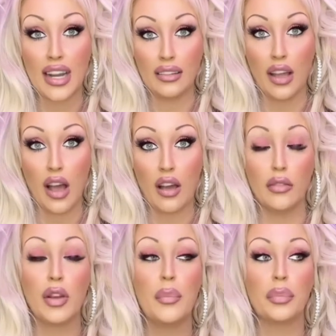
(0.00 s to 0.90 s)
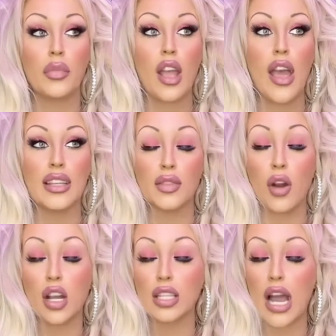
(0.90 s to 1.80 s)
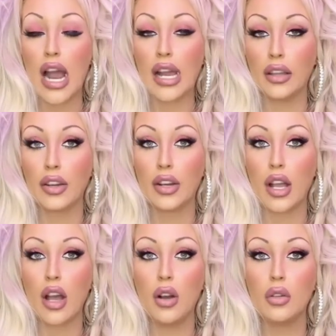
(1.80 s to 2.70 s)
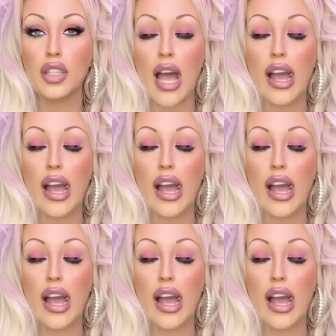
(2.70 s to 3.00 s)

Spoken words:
I love. As far as a highlighter goes,